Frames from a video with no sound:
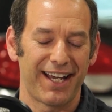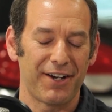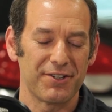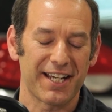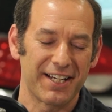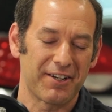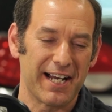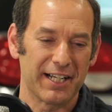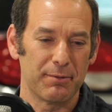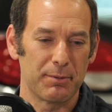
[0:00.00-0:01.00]
I, always kind of
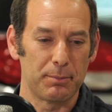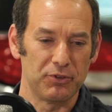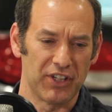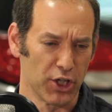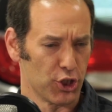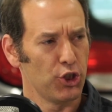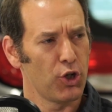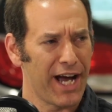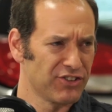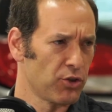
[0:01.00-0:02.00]
crack up when people say, "You
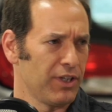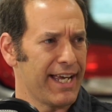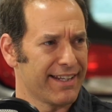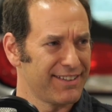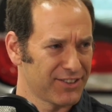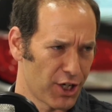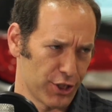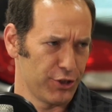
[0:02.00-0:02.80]
guys don't like this car.